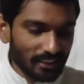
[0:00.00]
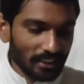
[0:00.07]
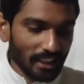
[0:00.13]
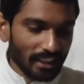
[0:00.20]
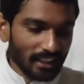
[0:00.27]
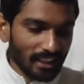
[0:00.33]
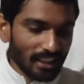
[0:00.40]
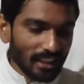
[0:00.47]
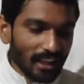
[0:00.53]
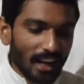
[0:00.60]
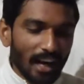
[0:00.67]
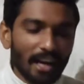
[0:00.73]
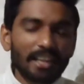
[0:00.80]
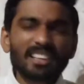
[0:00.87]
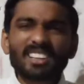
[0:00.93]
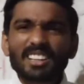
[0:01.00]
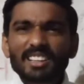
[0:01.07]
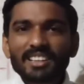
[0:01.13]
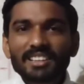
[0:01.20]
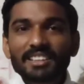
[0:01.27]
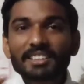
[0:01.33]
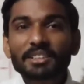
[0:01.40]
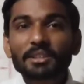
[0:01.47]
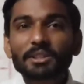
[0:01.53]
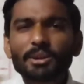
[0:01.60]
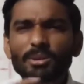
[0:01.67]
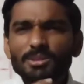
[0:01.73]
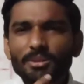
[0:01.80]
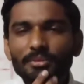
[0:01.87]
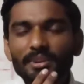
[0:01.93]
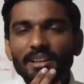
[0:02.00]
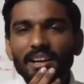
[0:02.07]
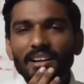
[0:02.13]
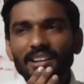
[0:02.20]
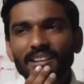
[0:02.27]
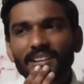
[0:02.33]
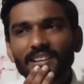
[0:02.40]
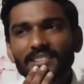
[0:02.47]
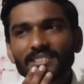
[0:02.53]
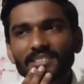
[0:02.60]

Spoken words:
like eye color in Drosophila.